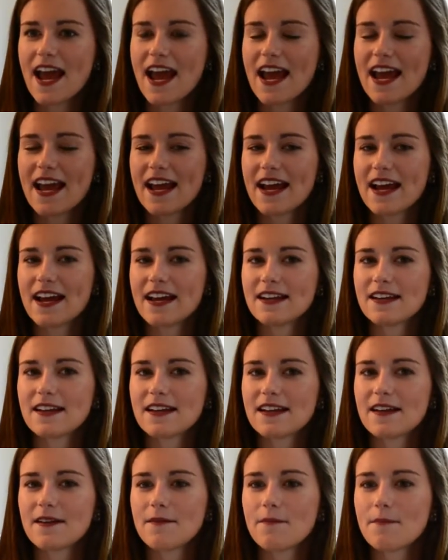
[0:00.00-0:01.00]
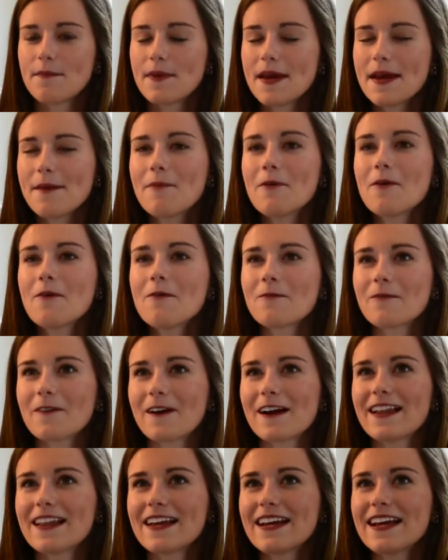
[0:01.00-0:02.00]
and people
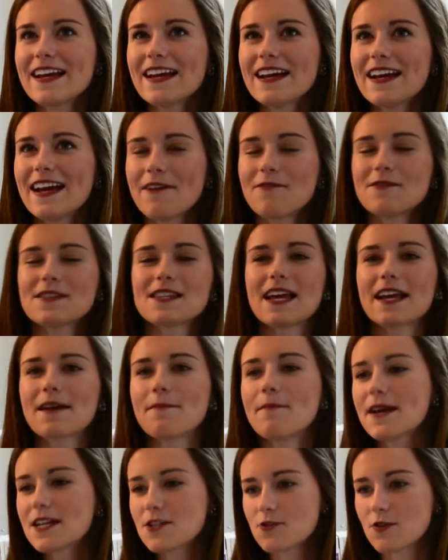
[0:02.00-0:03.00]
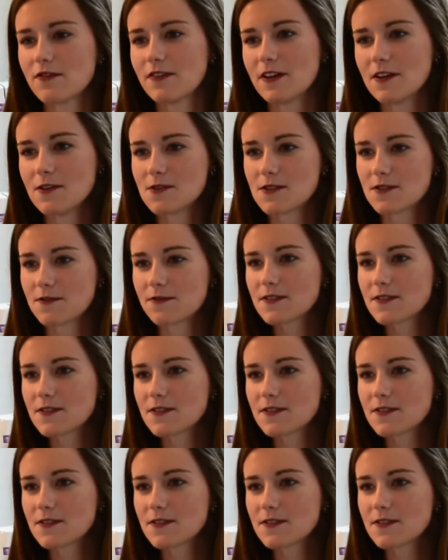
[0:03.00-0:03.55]
really, it was like mixed reviews.